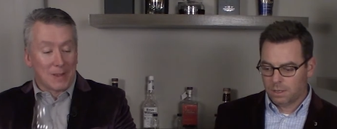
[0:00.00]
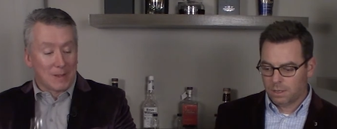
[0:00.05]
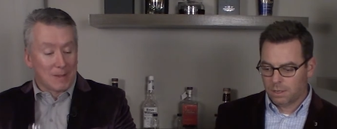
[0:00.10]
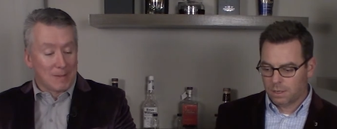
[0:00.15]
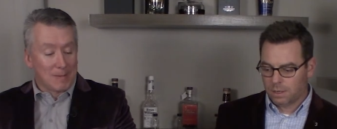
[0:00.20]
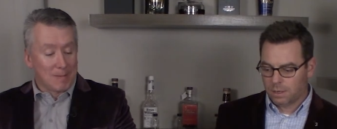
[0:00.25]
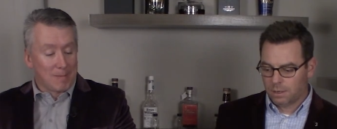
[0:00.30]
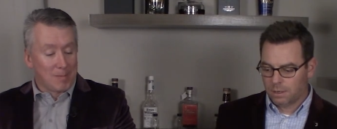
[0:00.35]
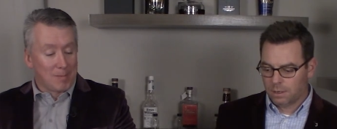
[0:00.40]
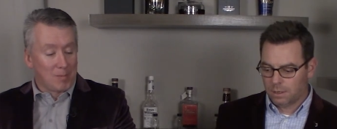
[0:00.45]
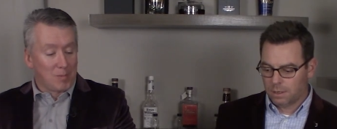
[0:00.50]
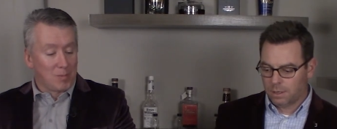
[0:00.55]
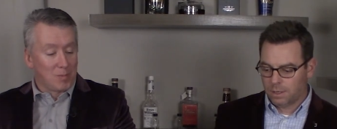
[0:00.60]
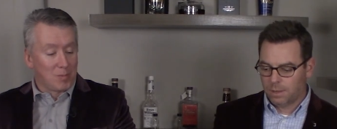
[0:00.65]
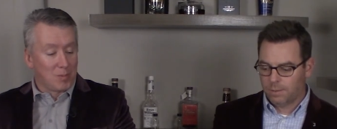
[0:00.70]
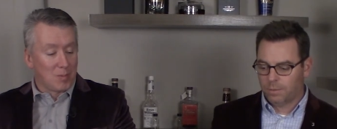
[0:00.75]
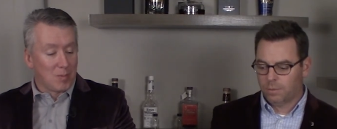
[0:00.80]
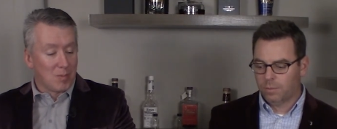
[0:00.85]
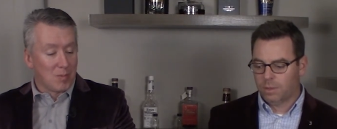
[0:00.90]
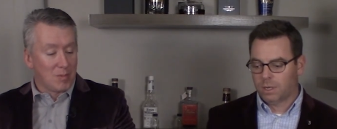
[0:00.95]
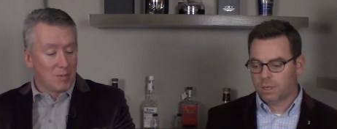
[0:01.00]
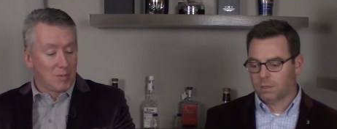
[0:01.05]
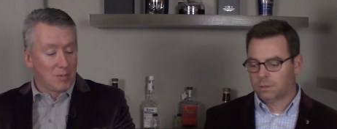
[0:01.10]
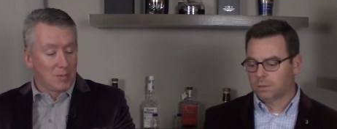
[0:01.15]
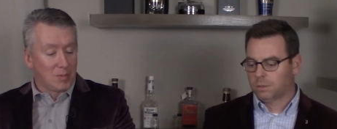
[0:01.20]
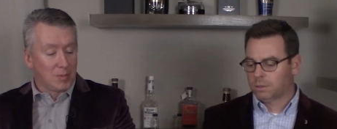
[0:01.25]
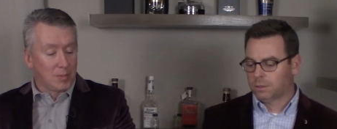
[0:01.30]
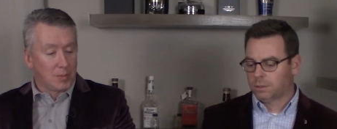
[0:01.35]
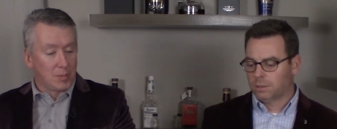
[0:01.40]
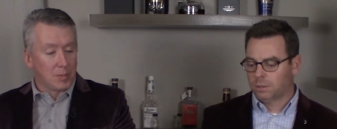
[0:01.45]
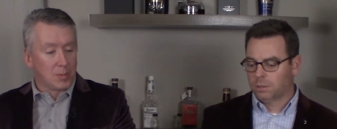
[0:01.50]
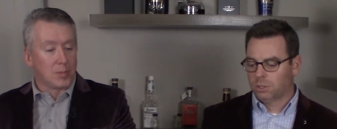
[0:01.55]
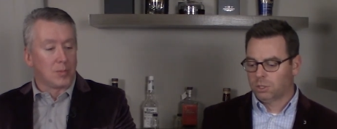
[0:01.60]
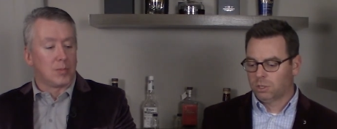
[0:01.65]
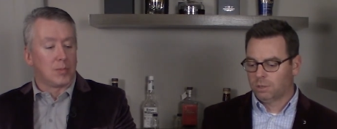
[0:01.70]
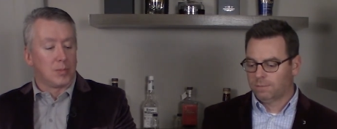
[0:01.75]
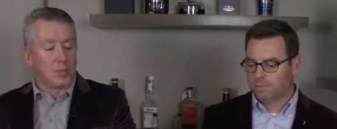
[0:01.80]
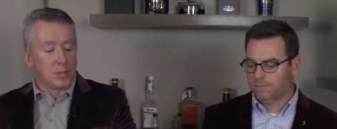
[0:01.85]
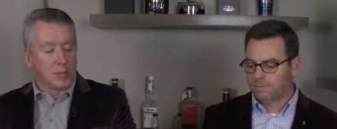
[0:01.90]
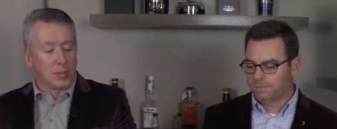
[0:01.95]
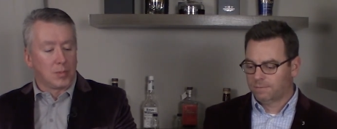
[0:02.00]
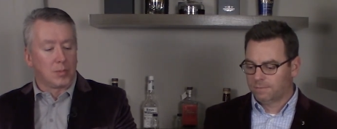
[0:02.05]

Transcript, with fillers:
Speaker 1: they had a couple bottles on the shelf.